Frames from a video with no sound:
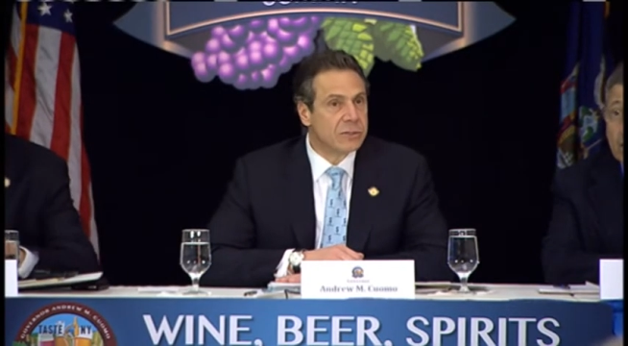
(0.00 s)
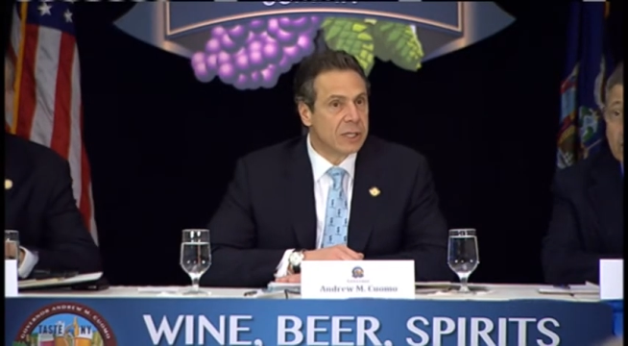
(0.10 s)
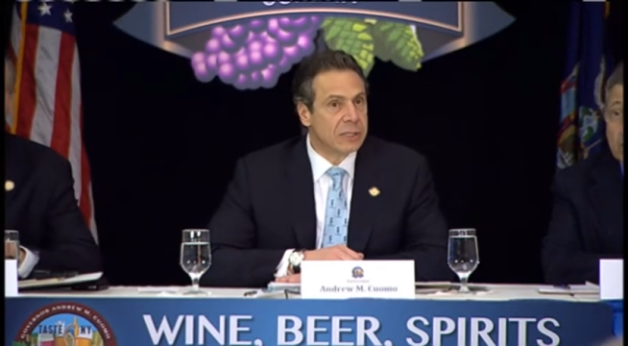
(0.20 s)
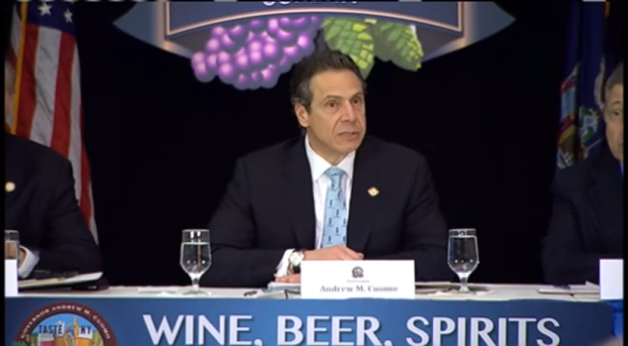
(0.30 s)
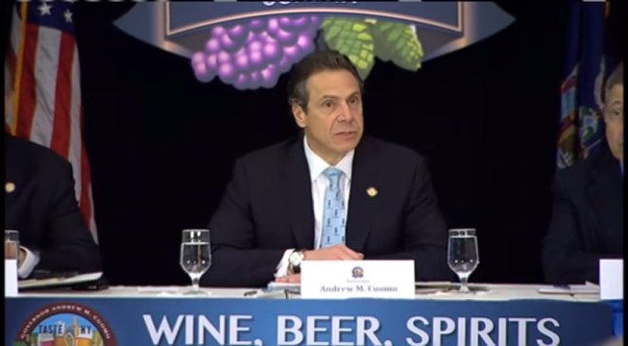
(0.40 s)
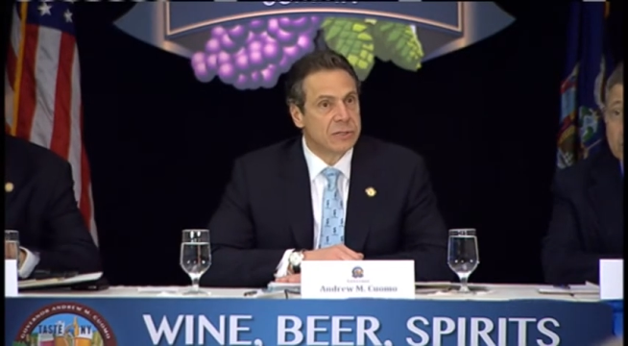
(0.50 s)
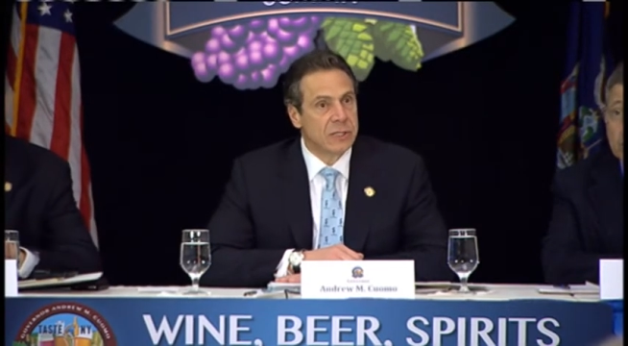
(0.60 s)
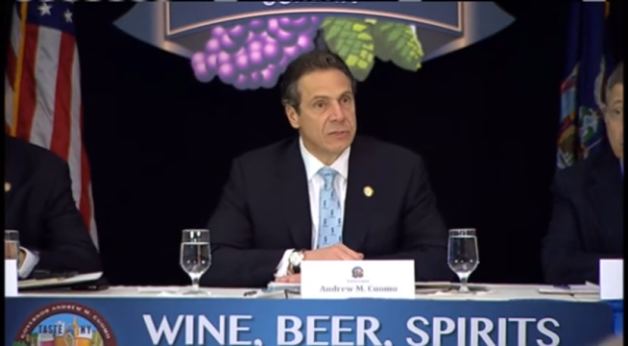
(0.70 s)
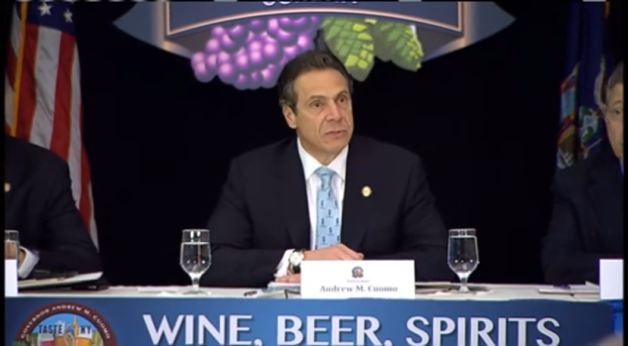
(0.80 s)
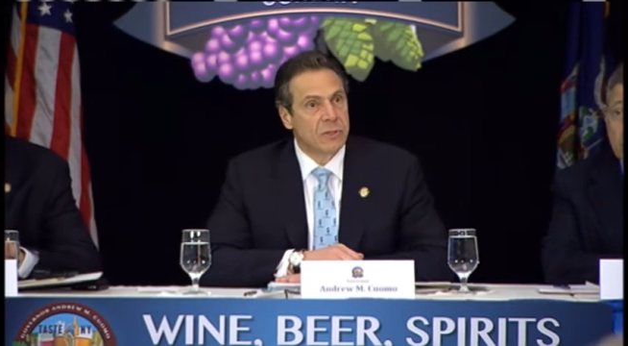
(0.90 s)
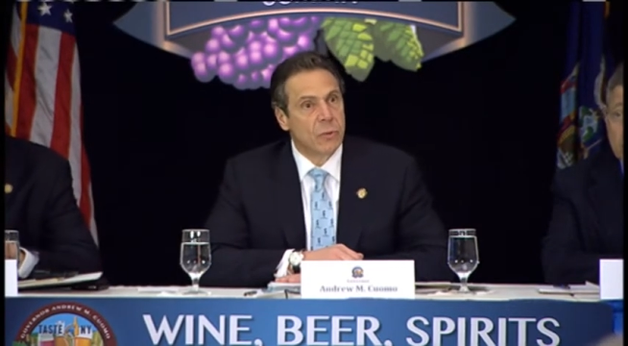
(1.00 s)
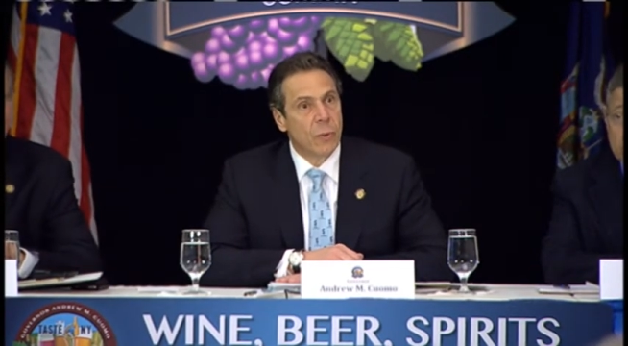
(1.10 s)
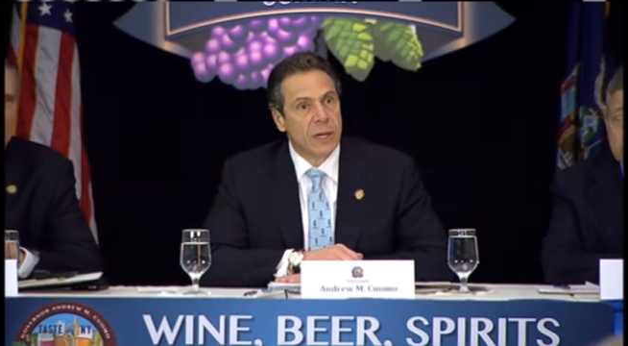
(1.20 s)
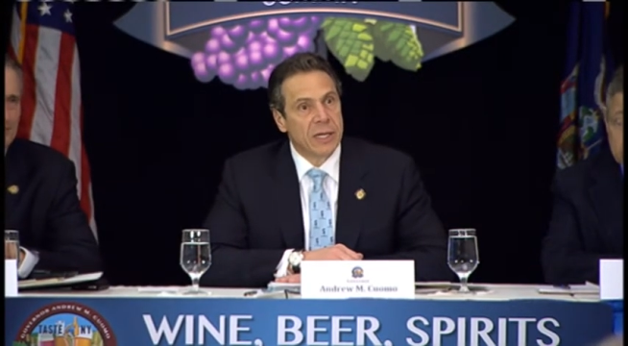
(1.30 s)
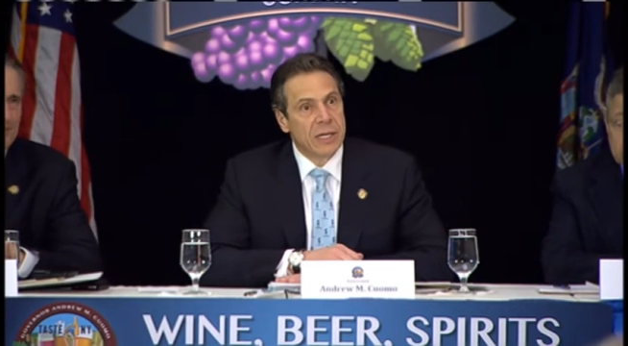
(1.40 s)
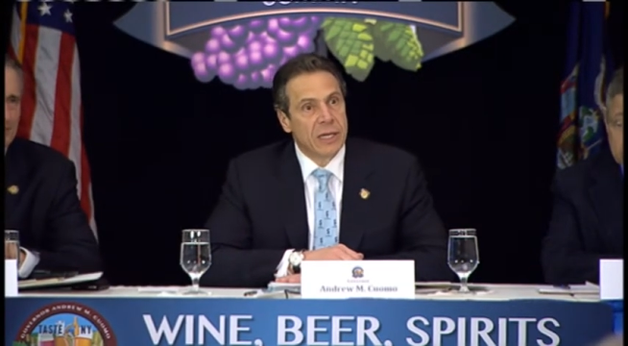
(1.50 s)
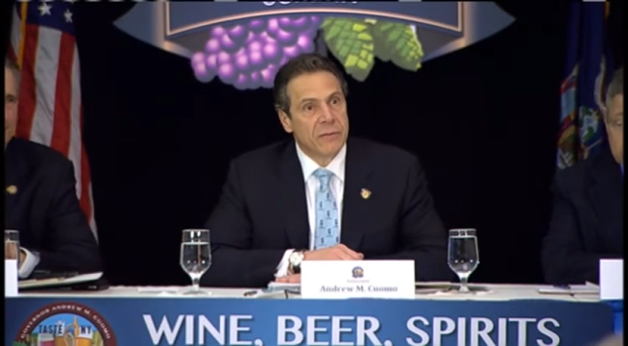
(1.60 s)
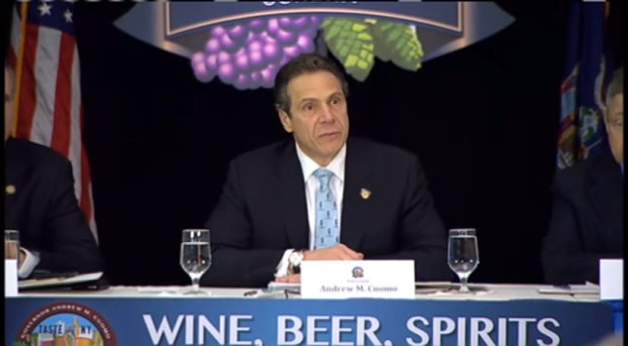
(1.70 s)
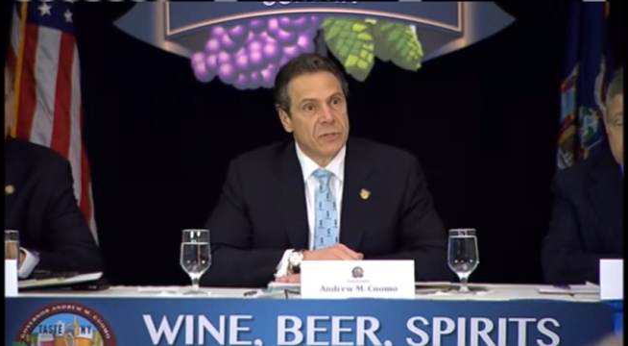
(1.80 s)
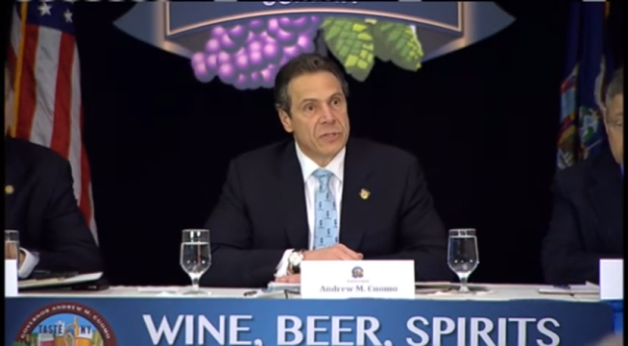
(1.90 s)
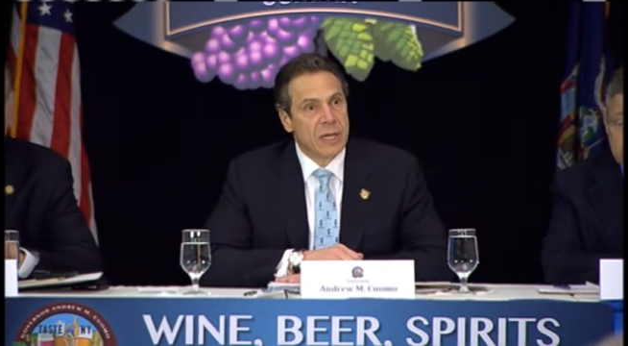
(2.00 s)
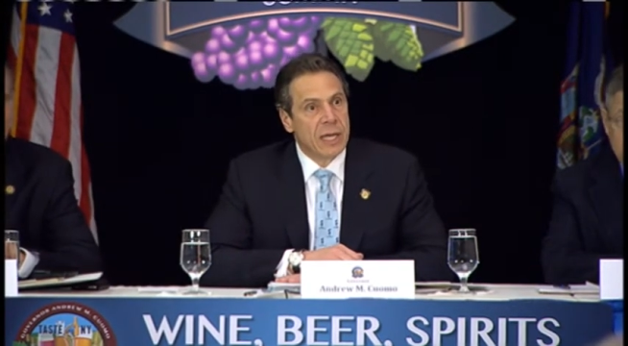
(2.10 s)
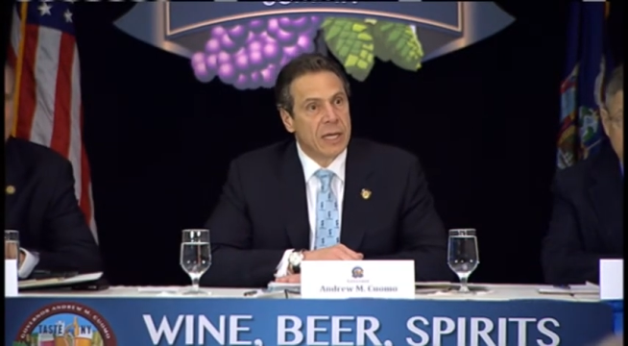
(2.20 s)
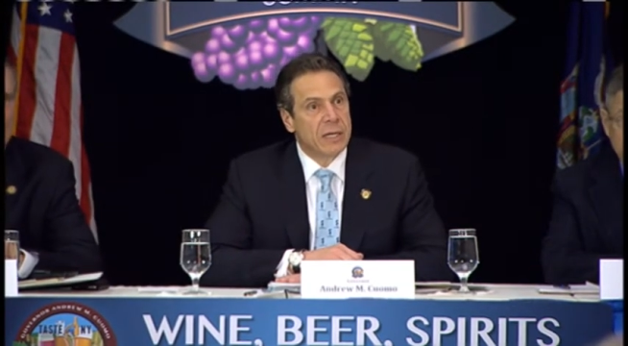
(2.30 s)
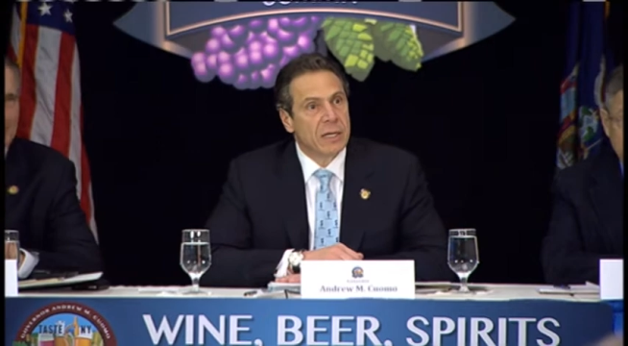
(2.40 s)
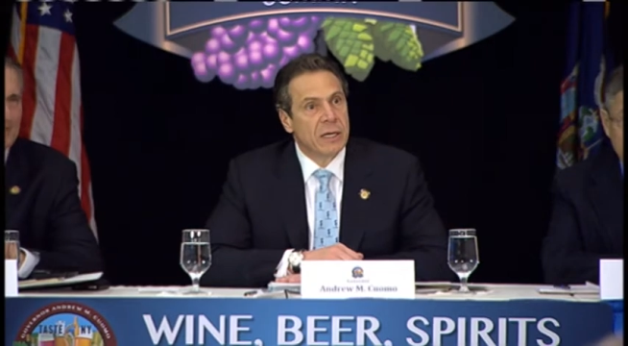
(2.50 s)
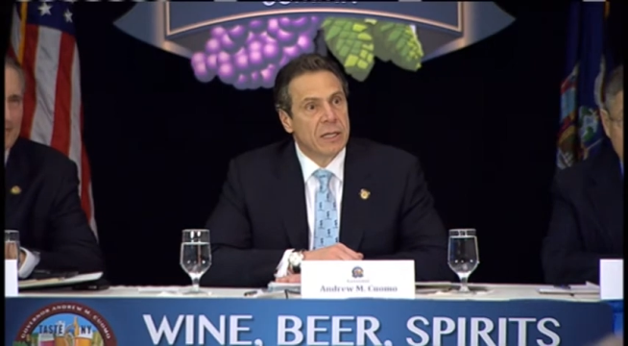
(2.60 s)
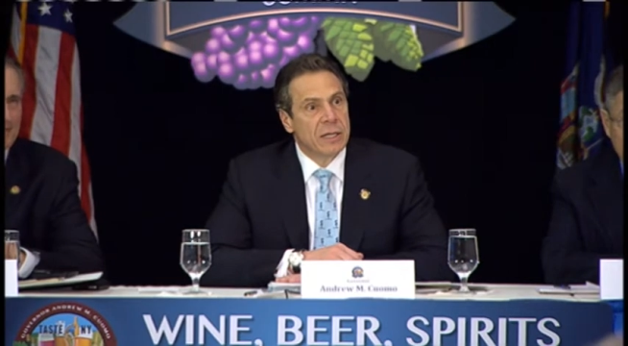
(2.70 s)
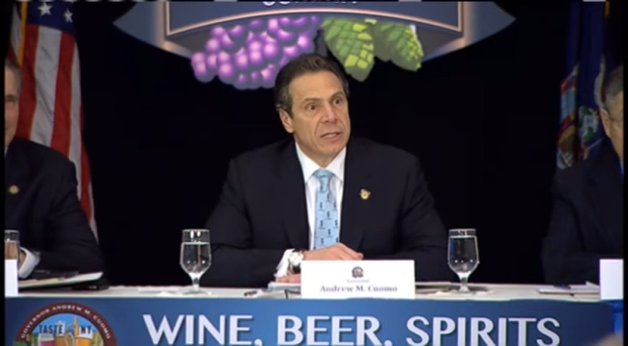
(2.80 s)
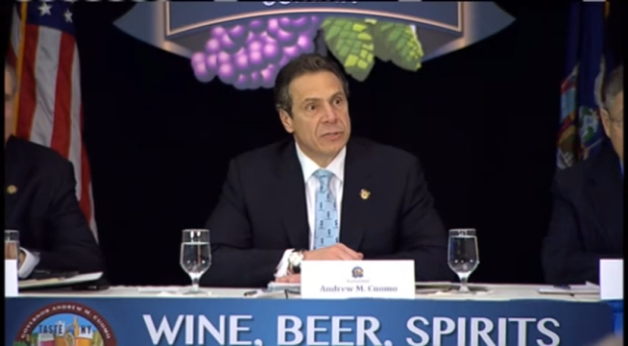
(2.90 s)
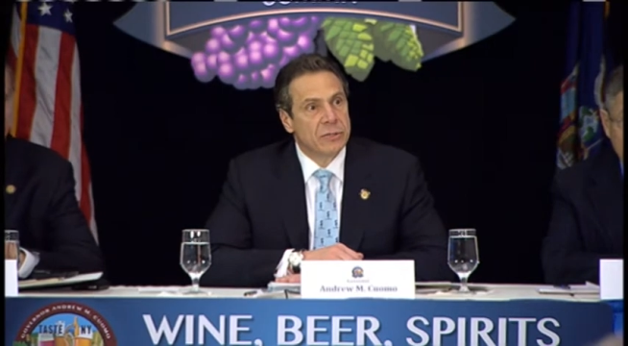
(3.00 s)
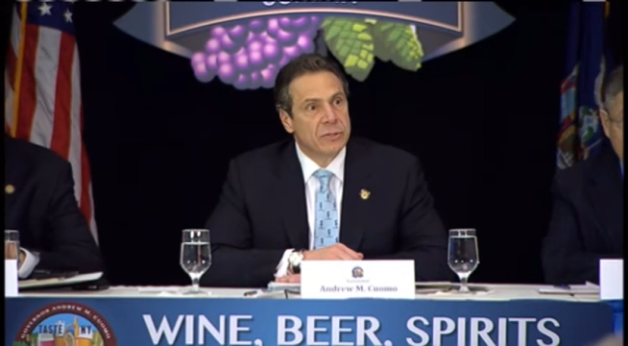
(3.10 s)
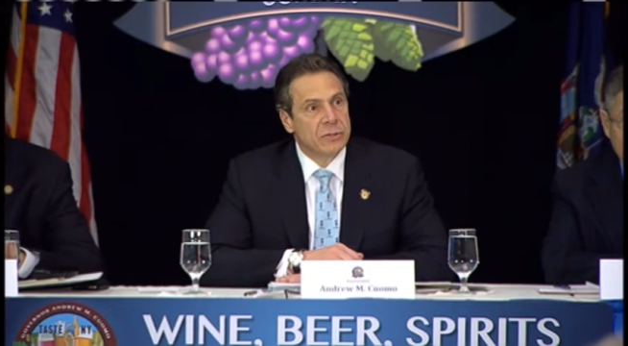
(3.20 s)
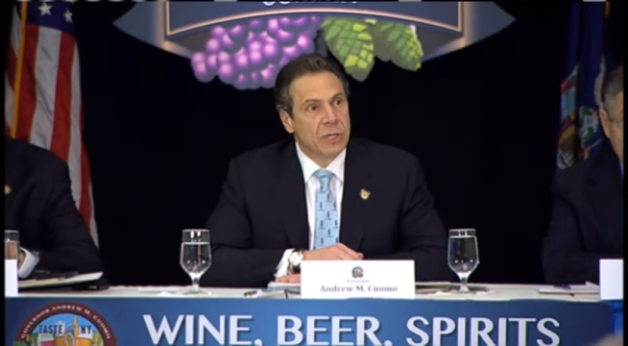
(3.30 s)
Sheldon Silver, who wanted to hear firsthand the issues